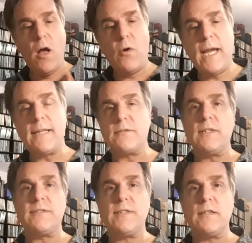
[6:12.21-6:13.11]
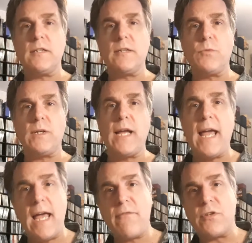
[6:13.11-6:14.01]
Okay, so let's take a look at what I
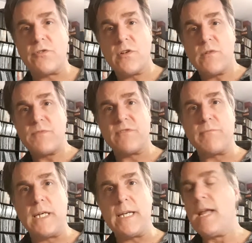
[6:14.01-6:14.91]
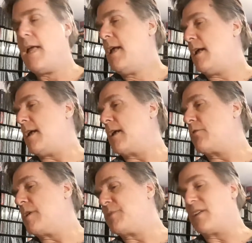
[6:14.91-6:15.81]
have in terms of my uh,
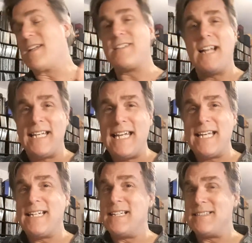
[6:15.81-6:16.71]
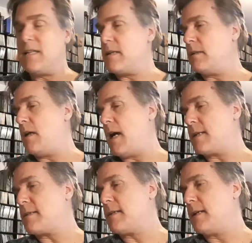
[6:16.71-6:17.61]
cream selection. Again, it's not a
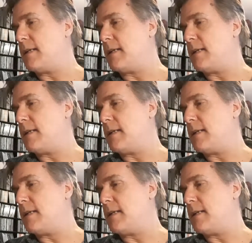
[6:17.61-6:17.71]
lot.